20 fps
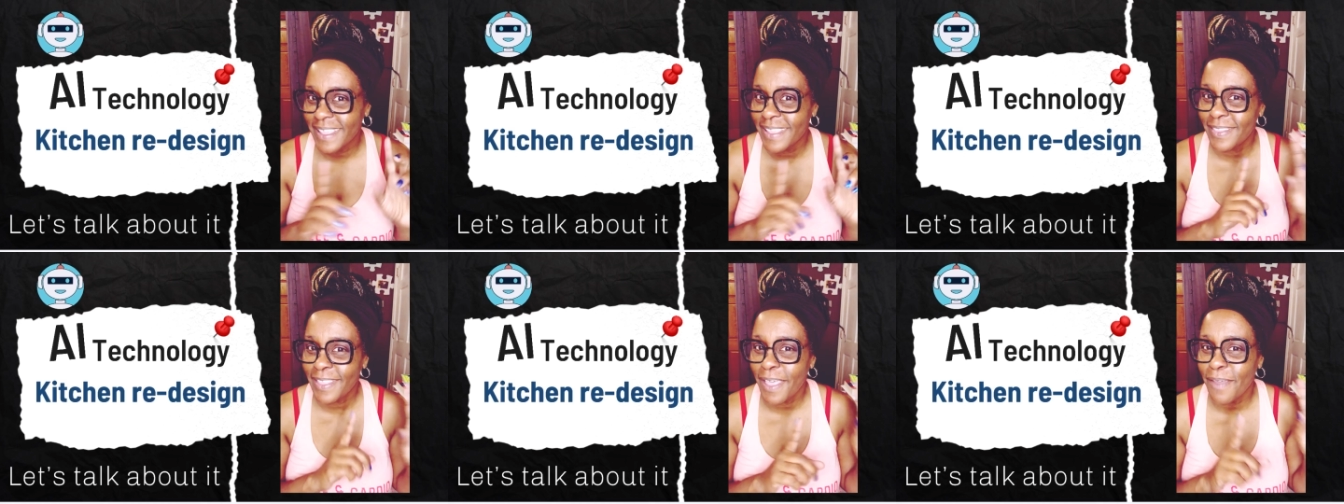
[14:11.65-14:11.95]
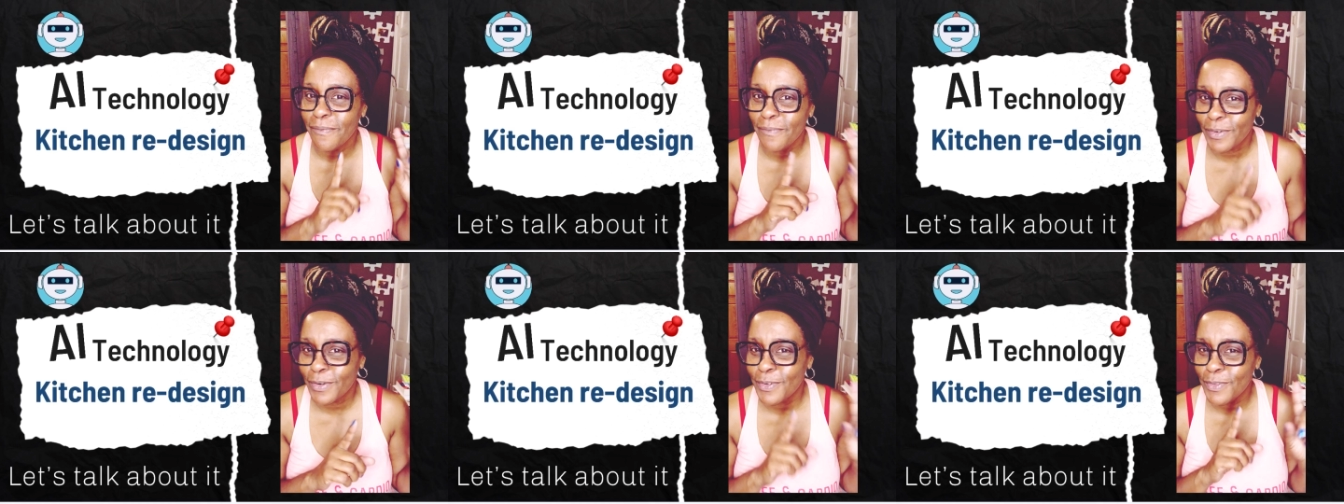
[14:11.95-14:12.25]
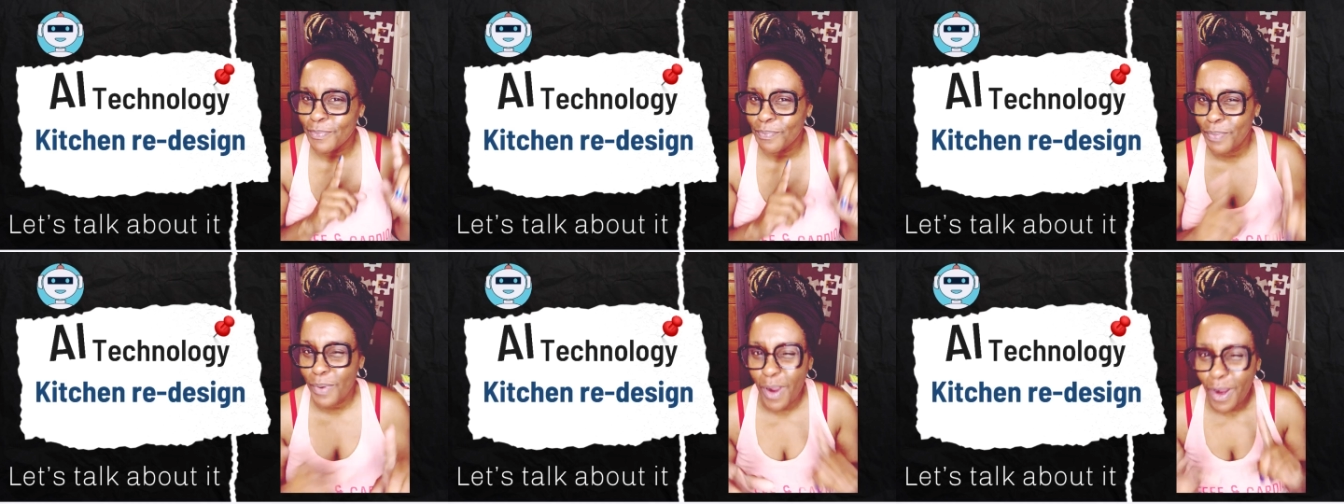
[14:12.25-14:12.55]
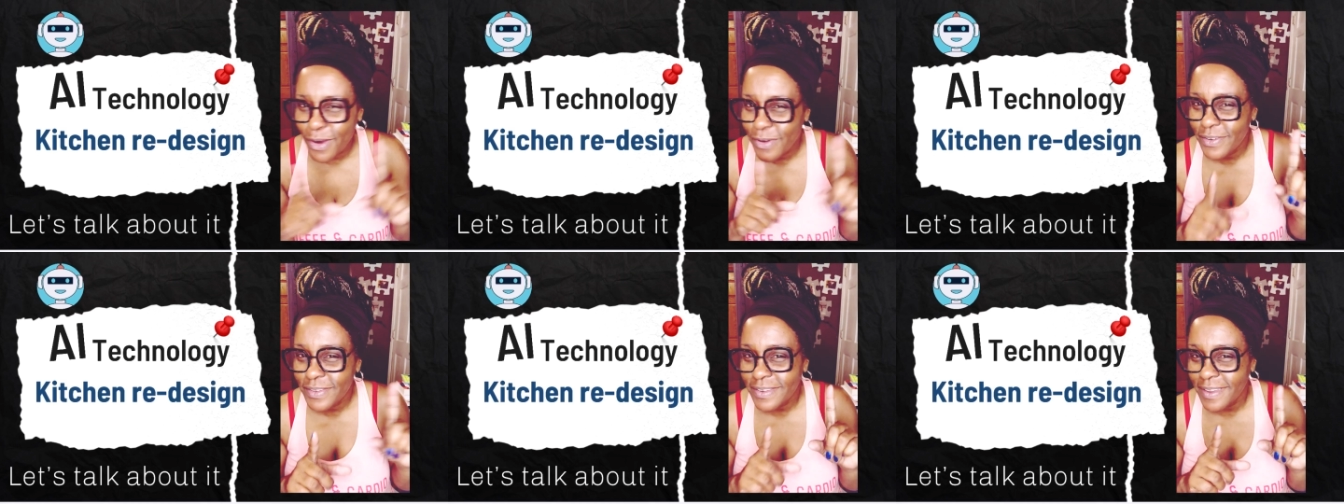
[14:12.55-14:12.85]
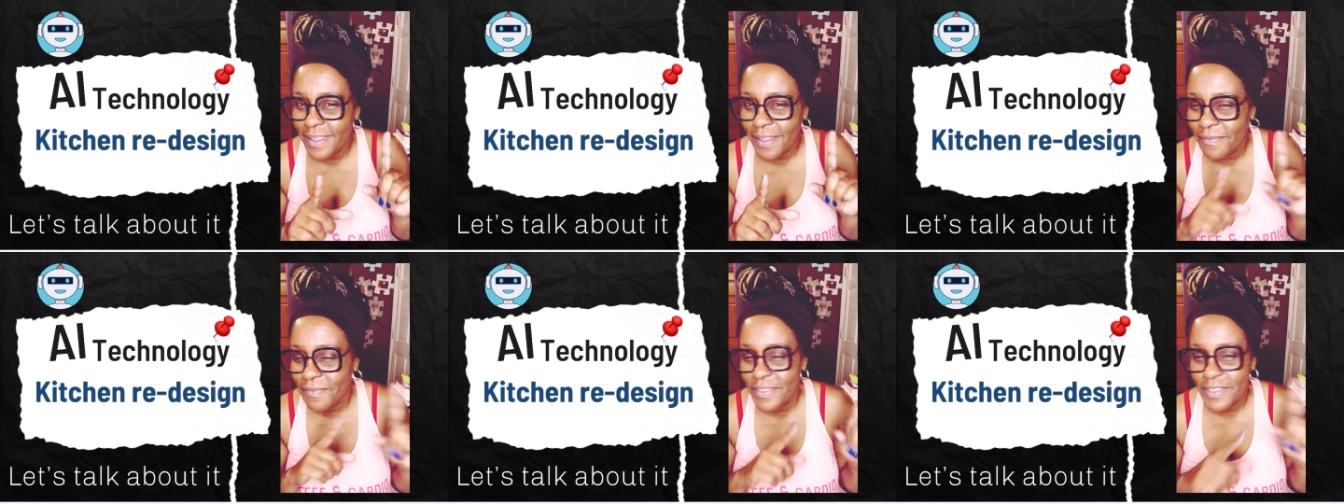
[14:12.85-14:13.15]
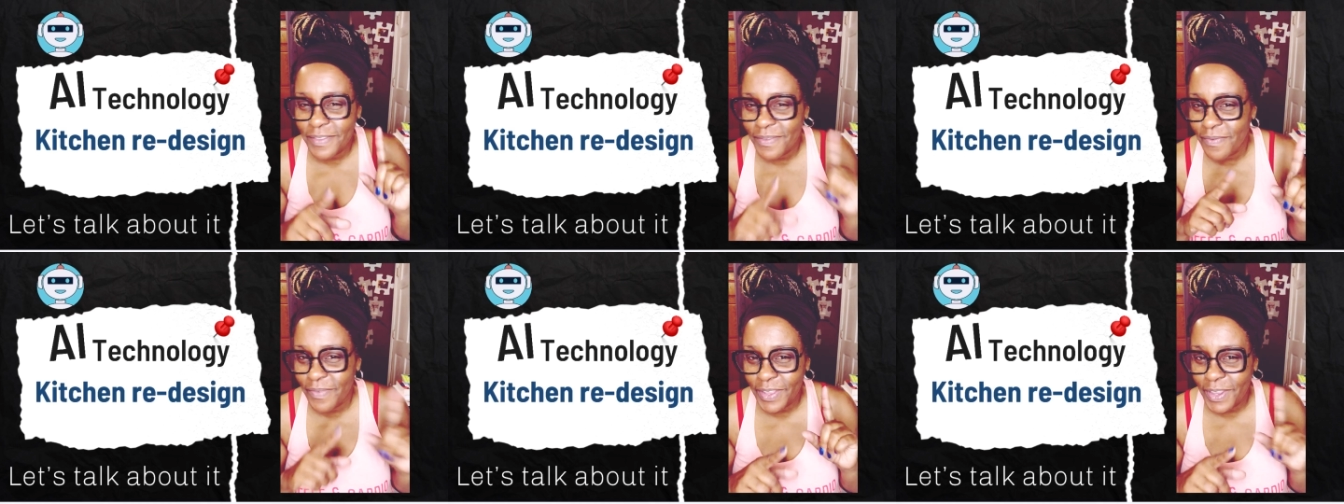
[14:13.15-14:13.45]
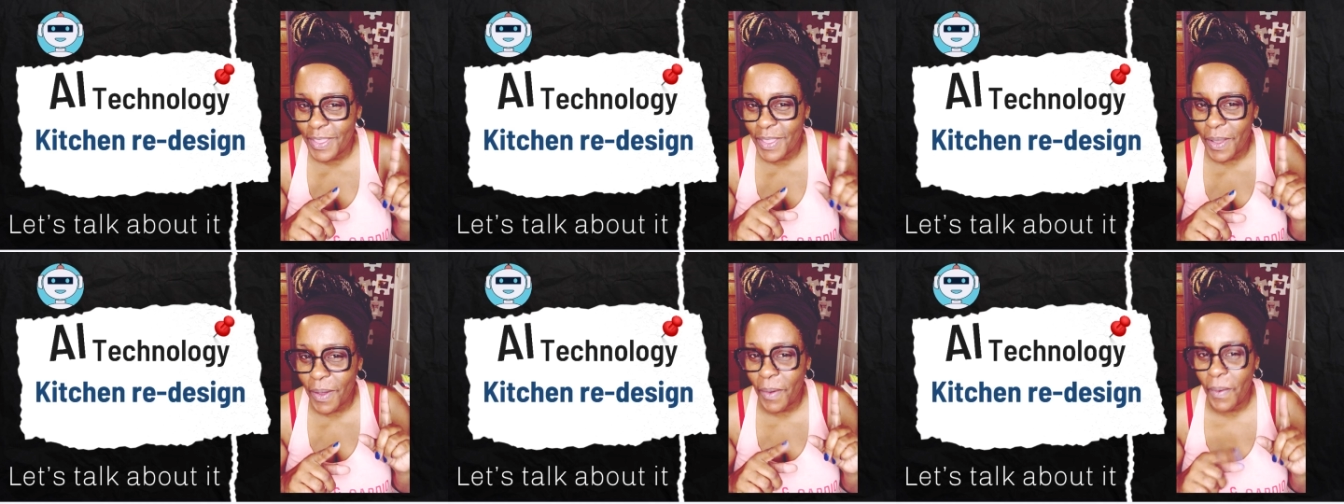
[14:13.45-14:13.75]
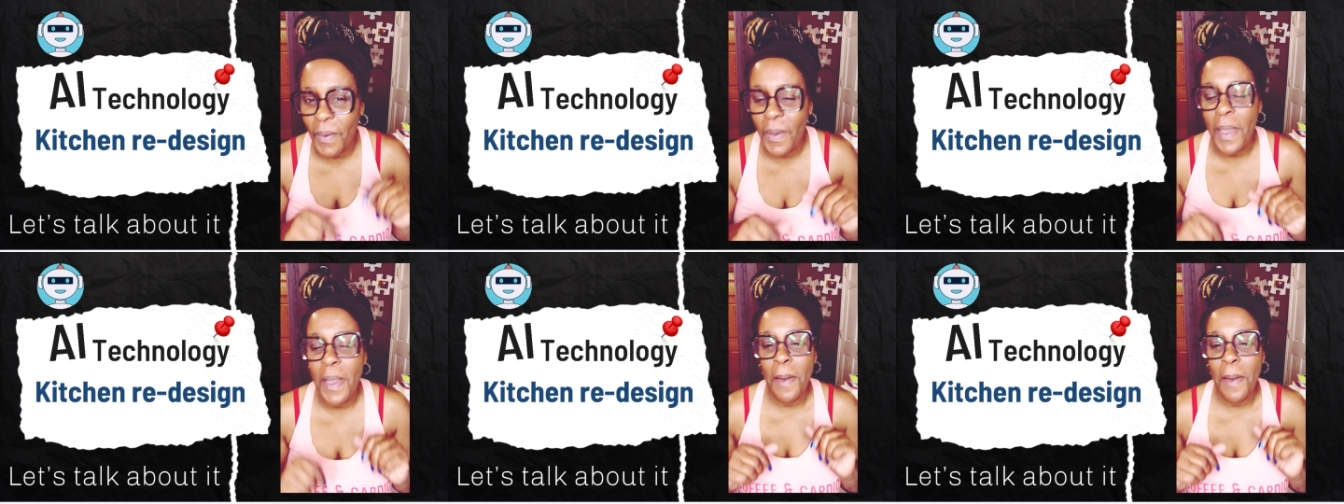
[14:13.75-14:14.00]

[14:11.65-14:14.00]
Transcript: in that first part of this video.